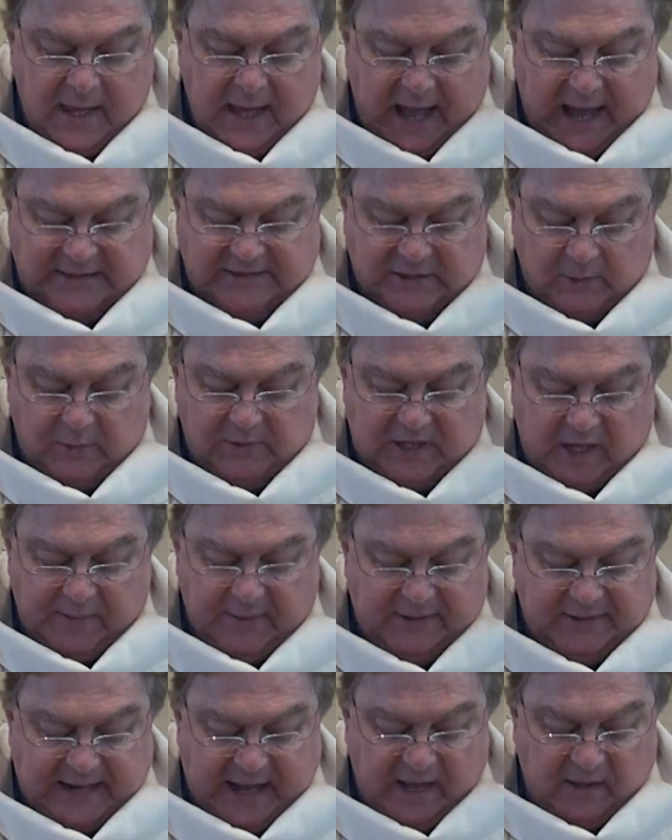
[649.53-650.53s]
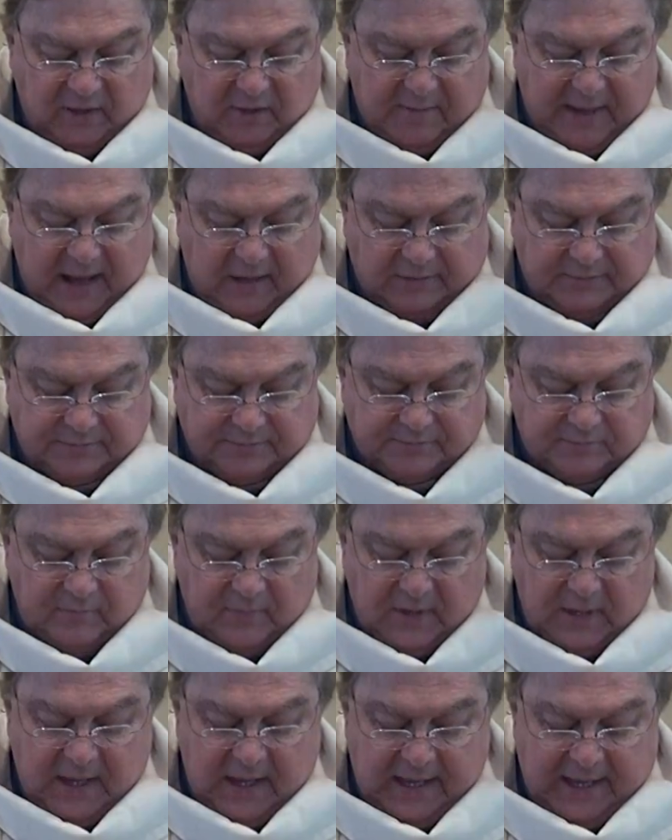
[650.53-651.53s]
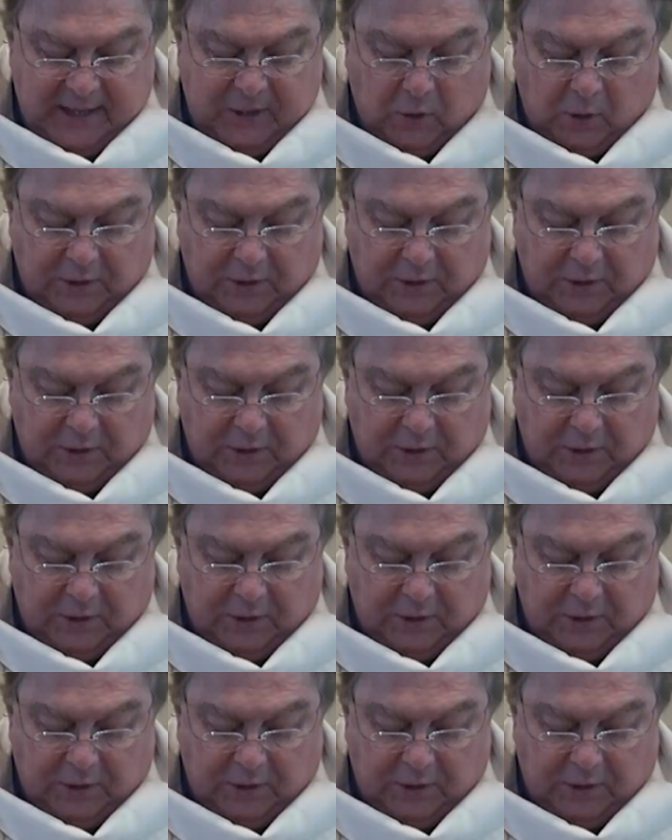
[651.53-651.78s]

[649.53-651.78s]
As they were coming down the mountain, he